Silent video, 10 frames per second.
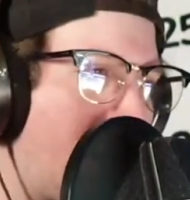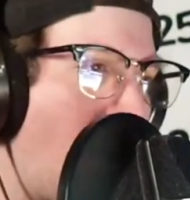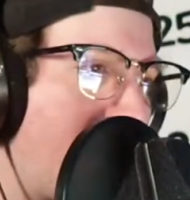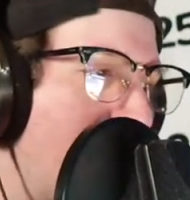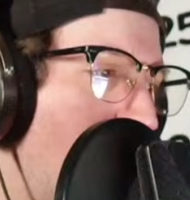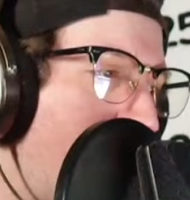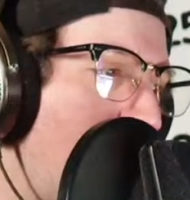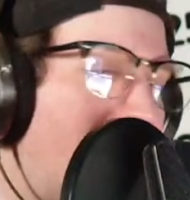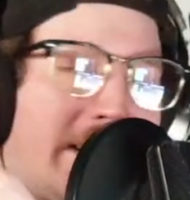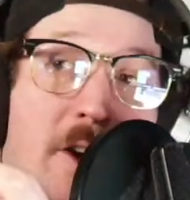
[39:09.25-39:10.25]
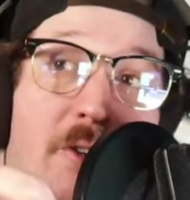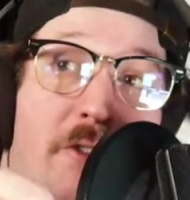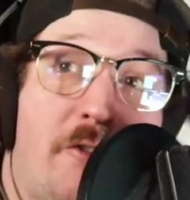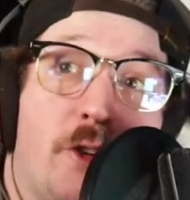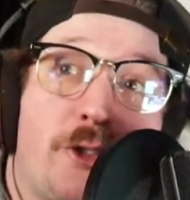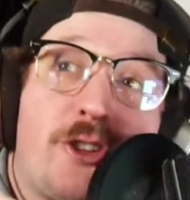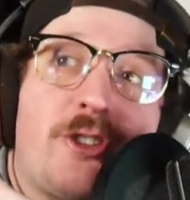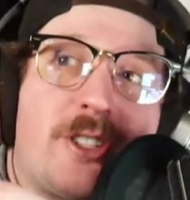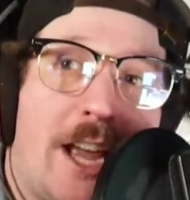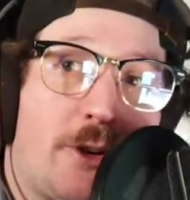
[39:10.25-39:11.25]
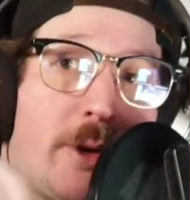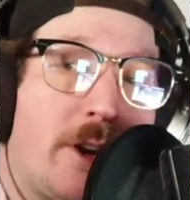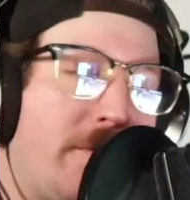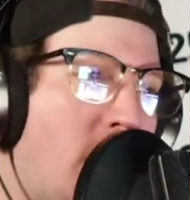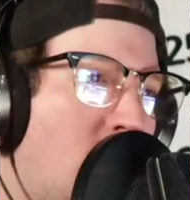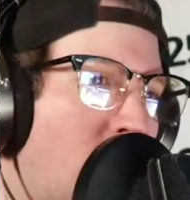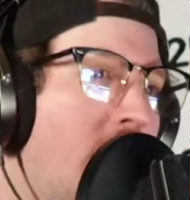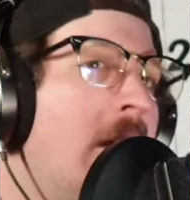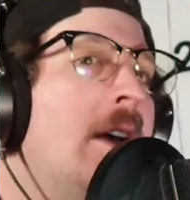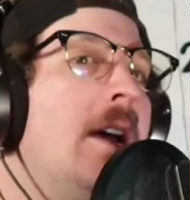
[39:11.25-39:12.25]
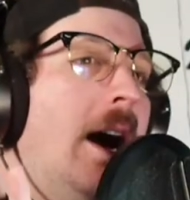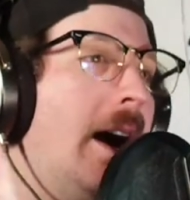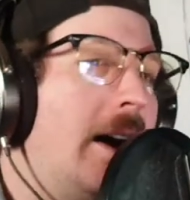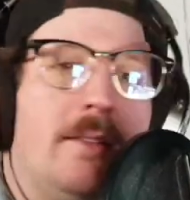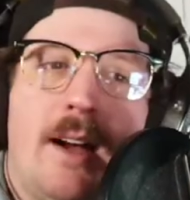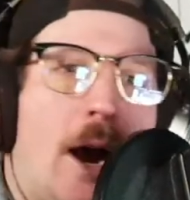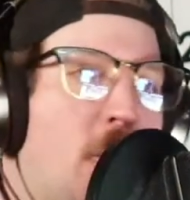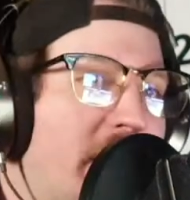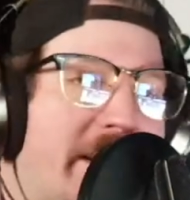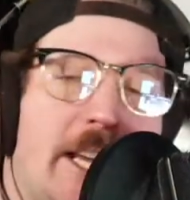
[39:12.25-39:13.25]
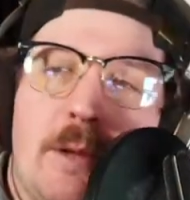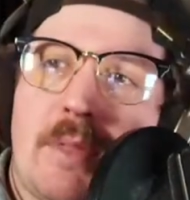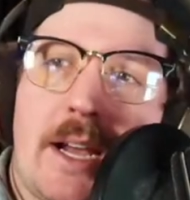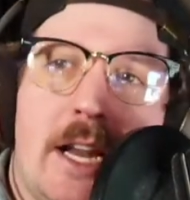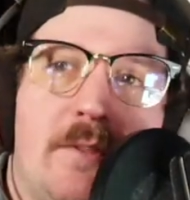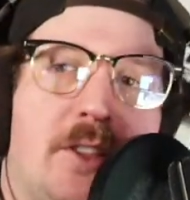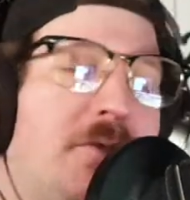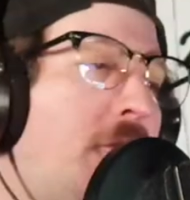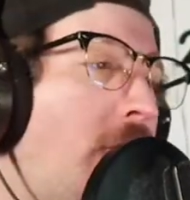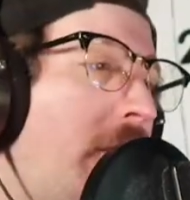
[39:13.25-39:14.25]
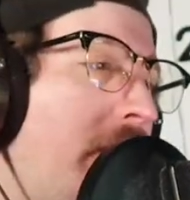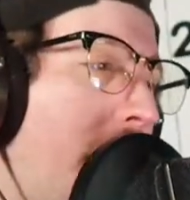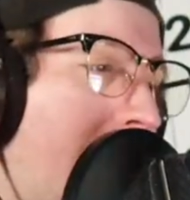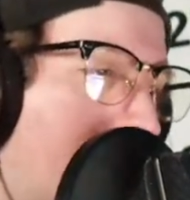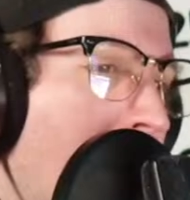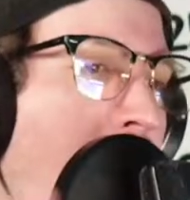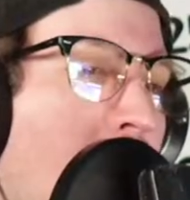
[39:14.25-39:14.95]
Like if you want like kind of a filtered, saturated vocal, I want to keep that kind of at the forefront of the mix.